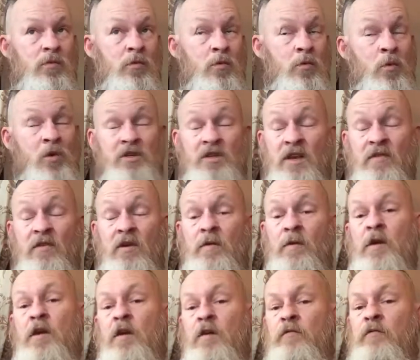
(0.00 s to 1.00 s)
Whatever.
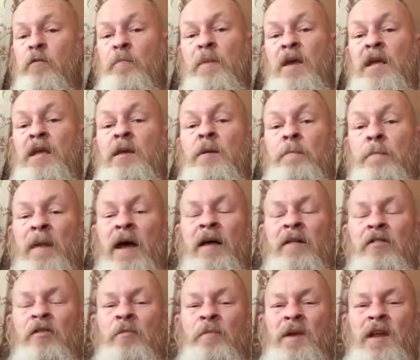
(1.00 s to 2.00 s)
From me,
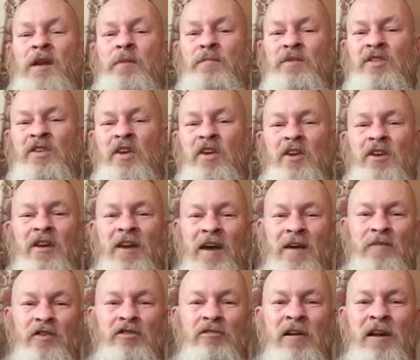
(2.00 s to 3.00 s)
Matt, the Bearded Berserker.
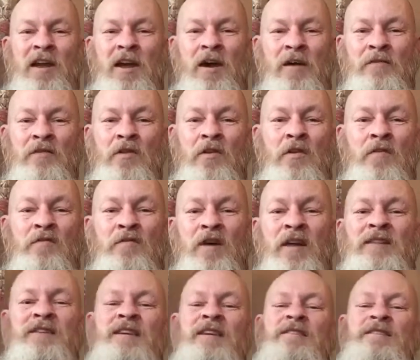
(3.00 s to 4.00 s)
Have a great afternoon and
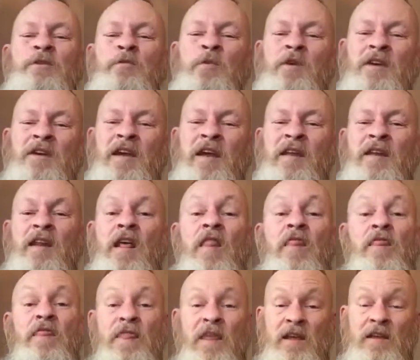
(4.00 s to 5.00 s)
fantastic weekend.
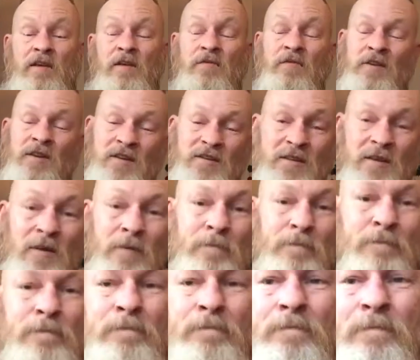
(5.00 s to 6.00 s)
Thank you for your
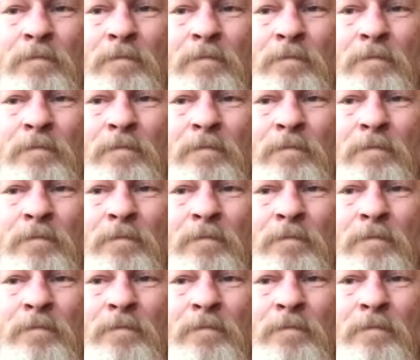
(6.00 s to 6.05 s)
time.